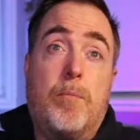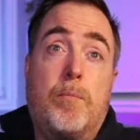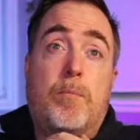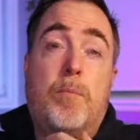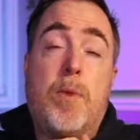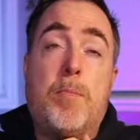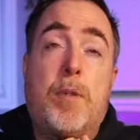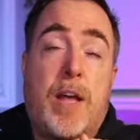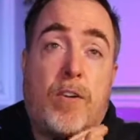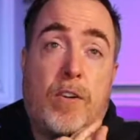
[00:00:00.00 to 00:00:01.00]
people
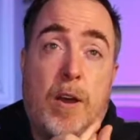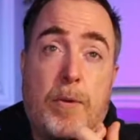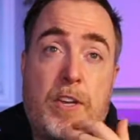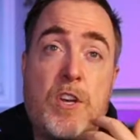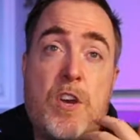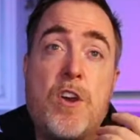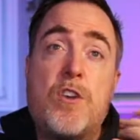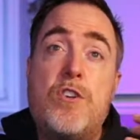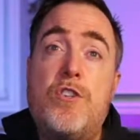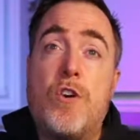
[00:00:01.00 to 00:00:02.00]
at your companies
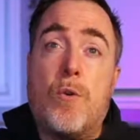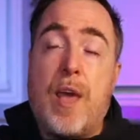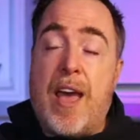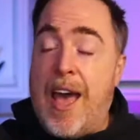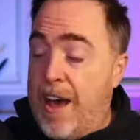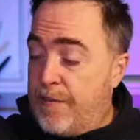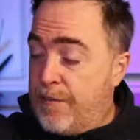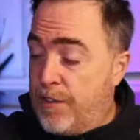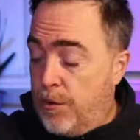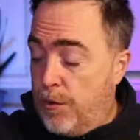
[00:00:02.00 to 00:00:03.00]
don't have
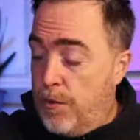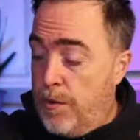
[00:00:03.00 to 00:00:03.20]
to